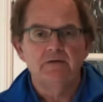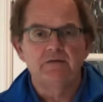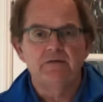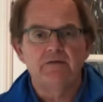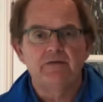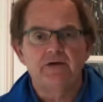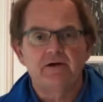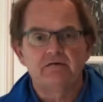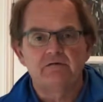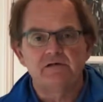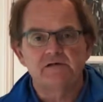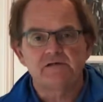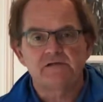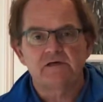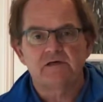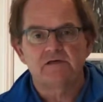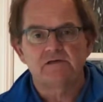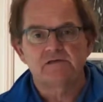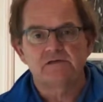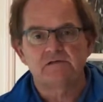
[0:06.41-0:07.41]
There is
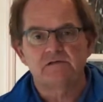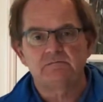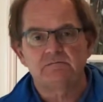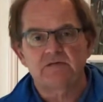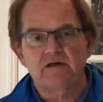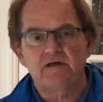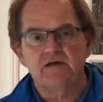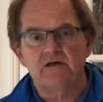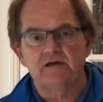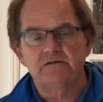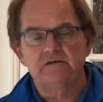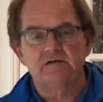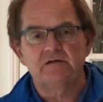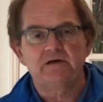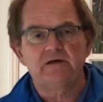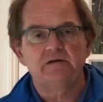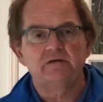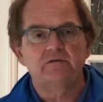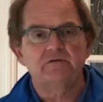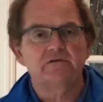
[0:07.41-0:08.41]
some daylight at the
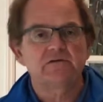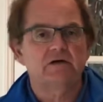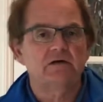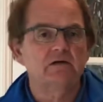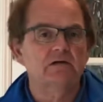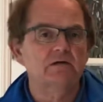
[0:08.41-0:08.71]
end of the tunnel